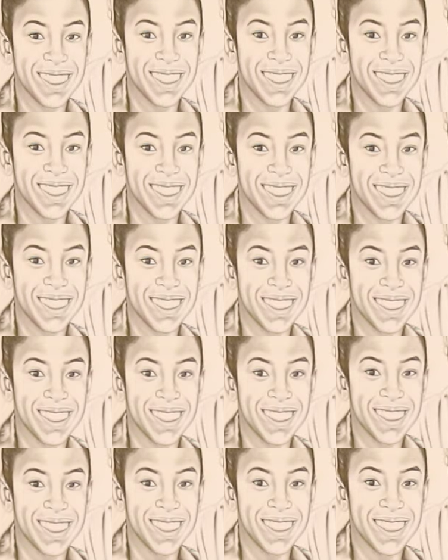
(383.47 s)

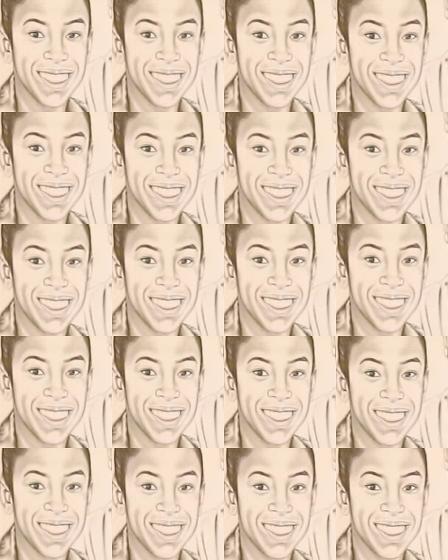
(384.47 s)

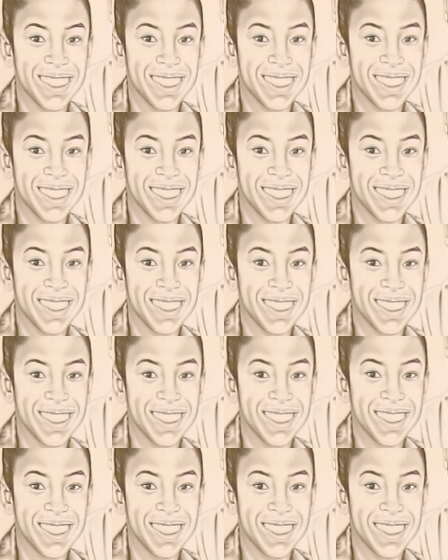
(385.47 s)

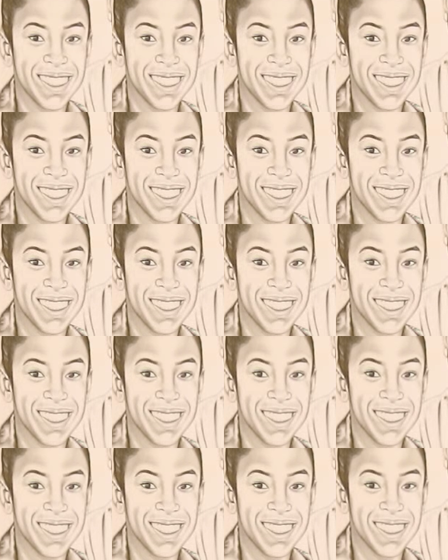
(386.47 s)

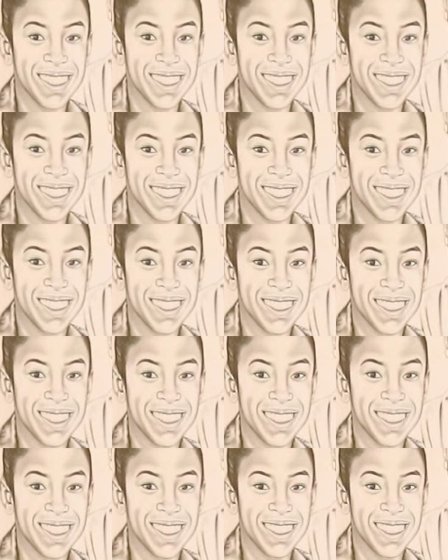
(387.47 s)

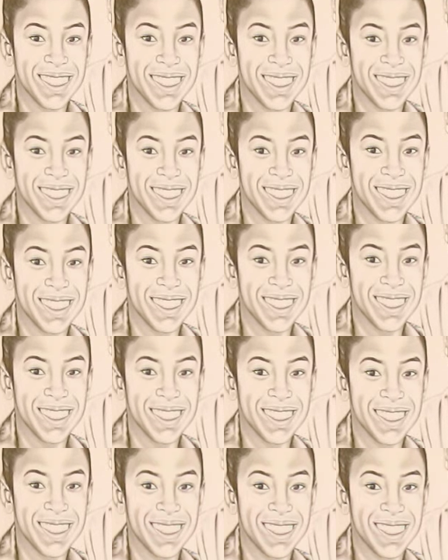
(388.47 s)

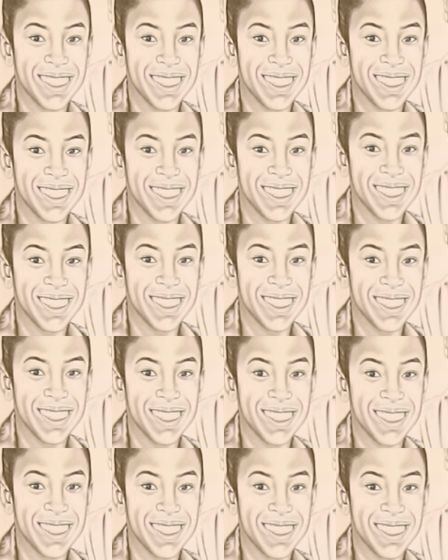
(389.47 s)

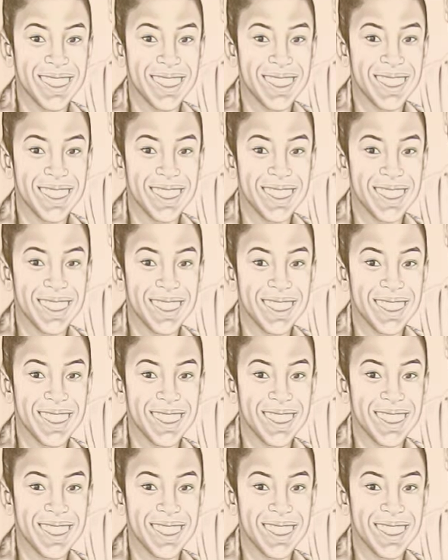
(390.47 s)
(not speaking)